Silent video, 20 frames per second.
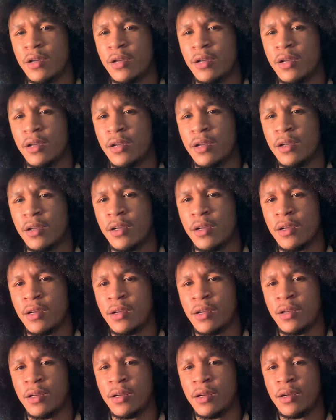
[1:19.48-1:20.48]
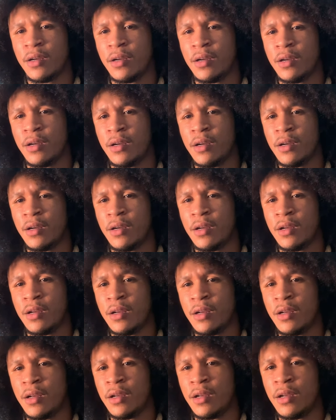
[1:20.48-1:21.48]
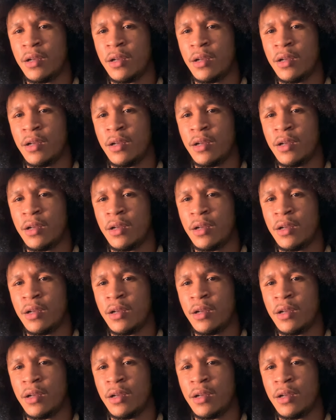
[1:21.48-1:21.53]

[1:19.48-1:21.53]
Nothing is said.